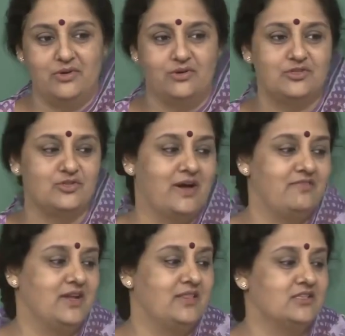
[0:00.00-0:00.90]
because you
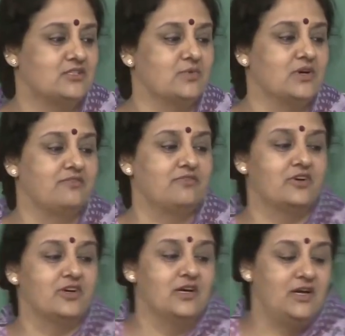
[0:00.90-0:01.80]
have done this word
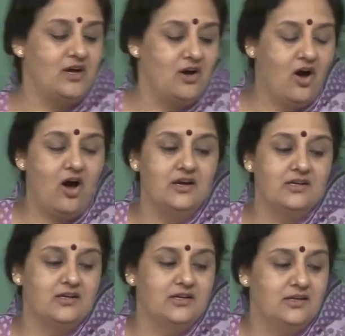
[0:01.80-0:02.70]
for
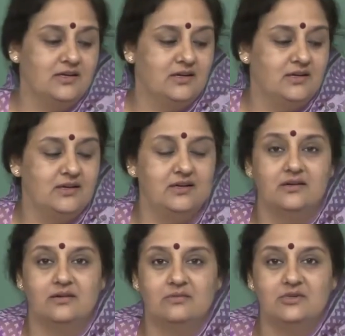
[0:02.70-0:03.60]
hot,
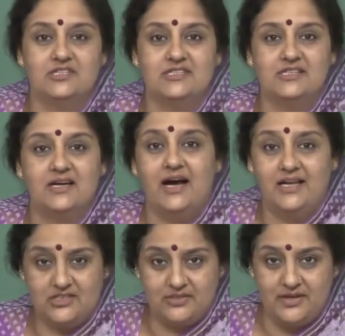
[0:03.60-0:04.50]
which is
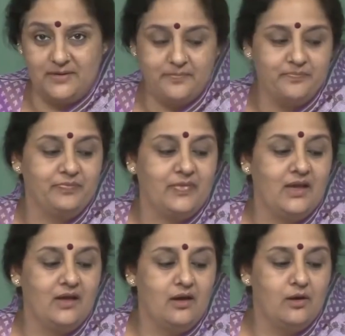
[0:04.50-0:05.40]
atsui.
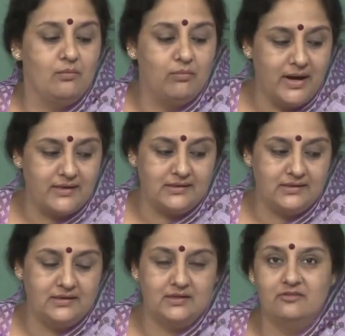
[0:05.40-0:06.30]
But
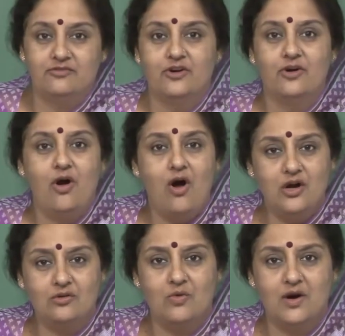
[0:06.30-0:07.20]
for
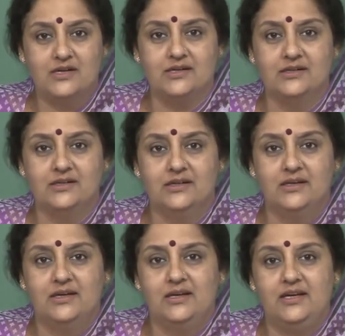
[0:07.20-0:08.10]
hot water,
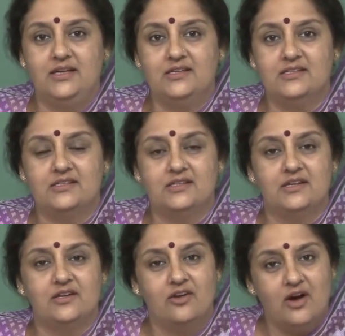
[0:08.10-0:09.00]
it is
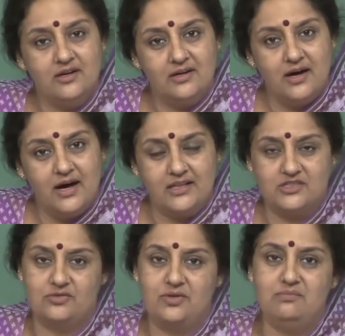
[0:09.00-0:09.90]
not
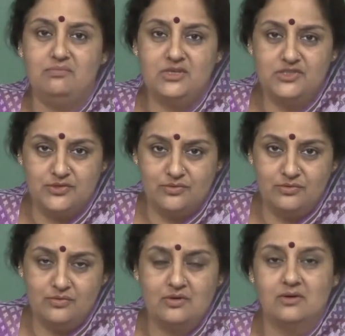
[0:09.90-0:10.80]
atsui mizu,